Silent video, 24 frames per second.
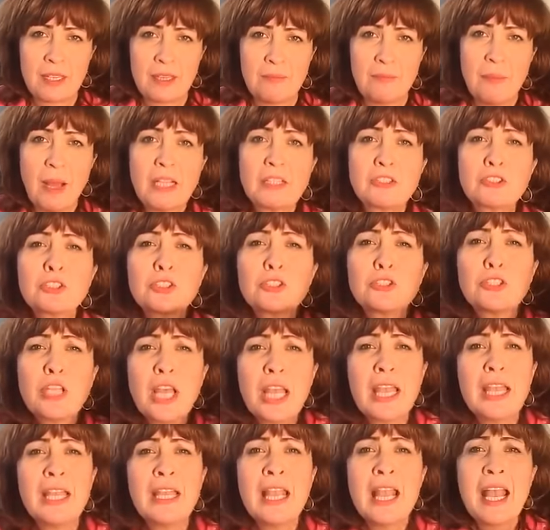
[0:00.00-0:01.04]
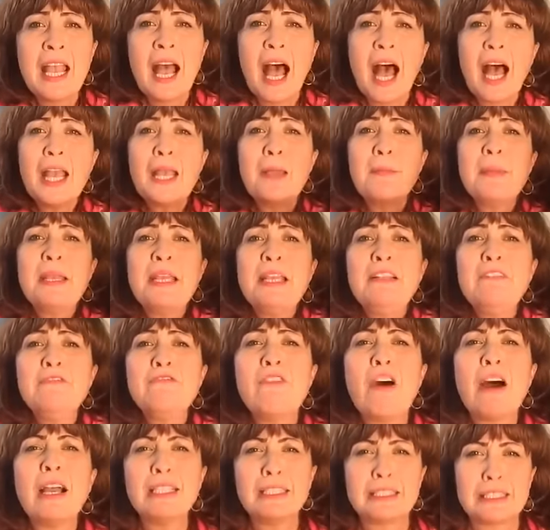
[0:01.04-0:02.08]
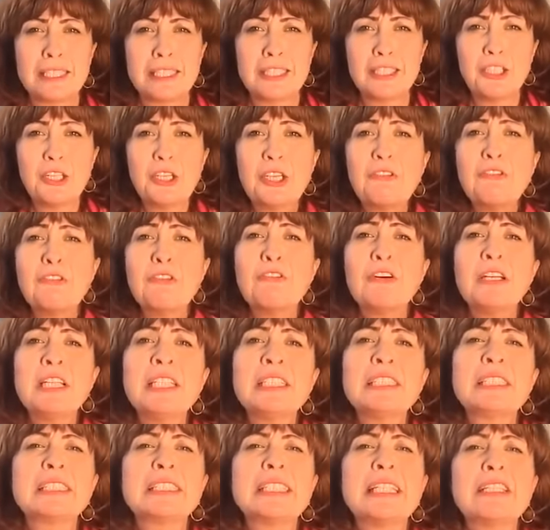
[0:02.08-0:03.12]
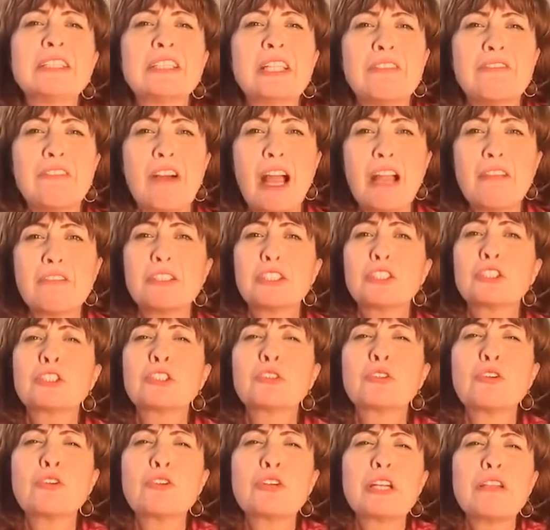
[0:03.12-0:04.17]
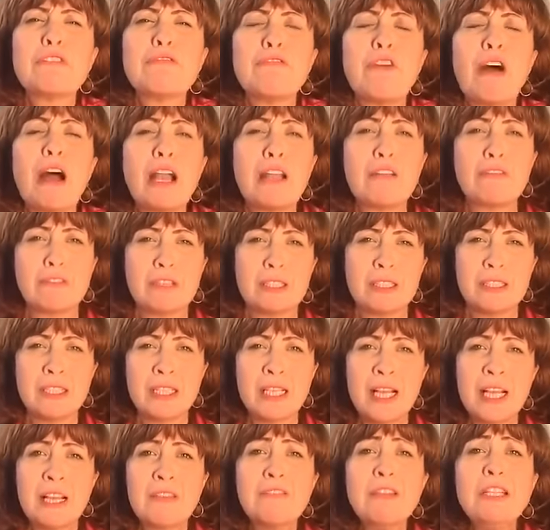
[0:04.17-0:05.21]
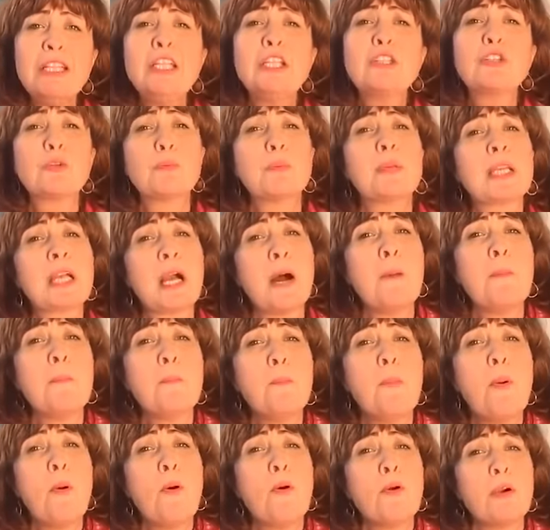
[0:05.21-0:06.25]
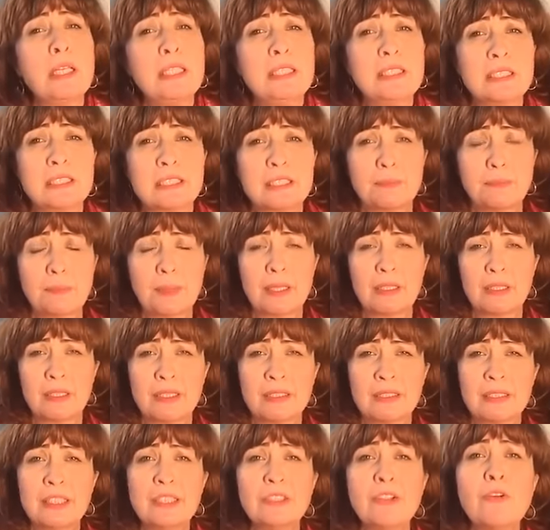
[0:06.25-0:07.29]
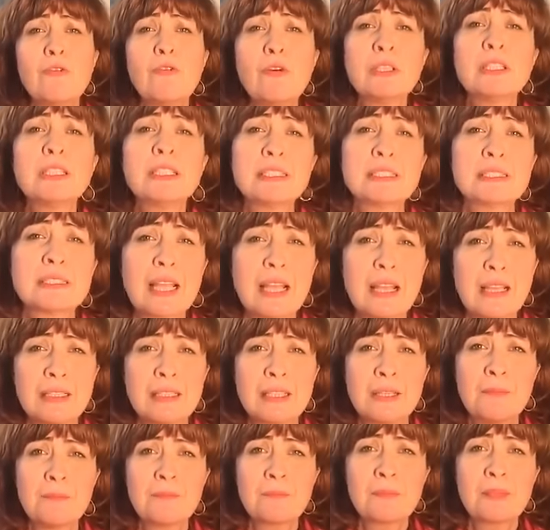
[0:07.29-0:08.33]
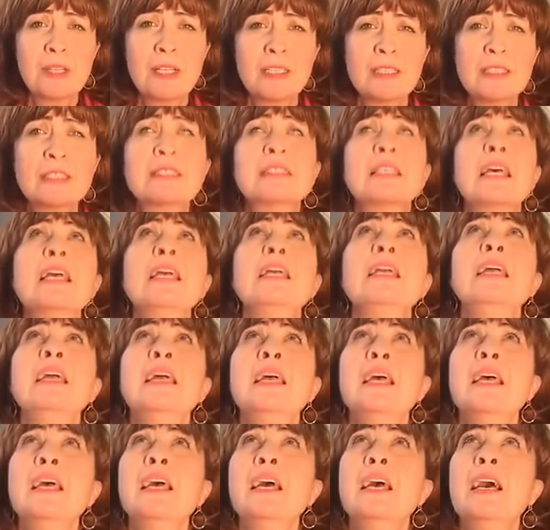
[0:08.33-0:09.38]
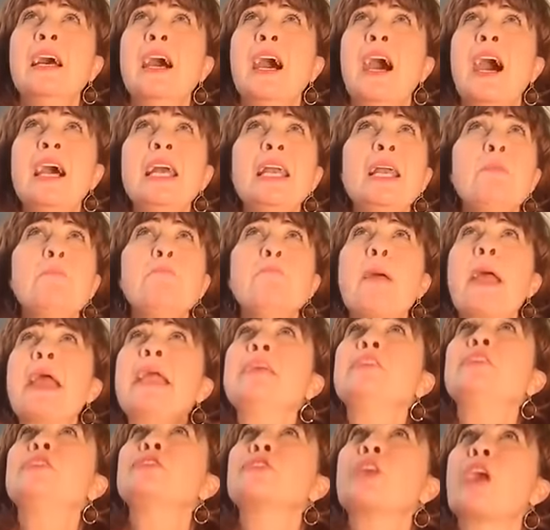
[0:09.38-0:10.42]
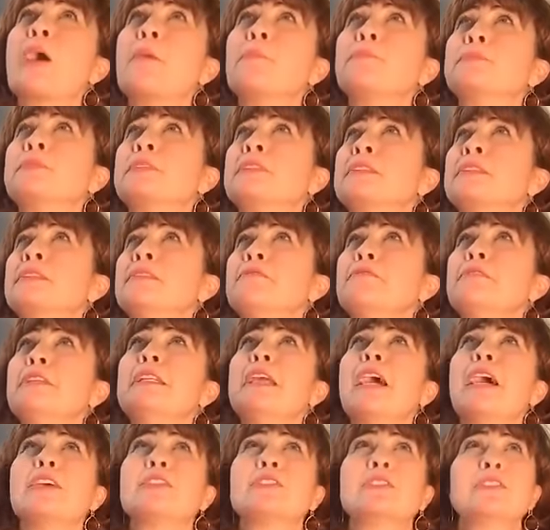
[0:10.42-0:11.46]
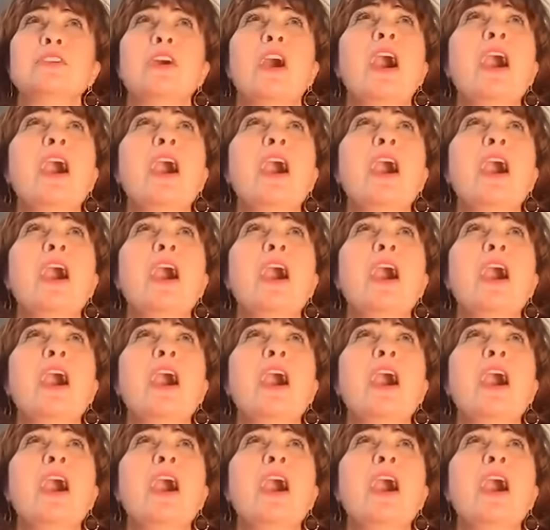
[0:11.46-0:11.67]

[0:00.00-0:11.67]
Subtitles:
But today I am inviting you, if you want to see revival, true revival, we need to become poor in the spirit. You know what is that? Say, I am bankrupt without you.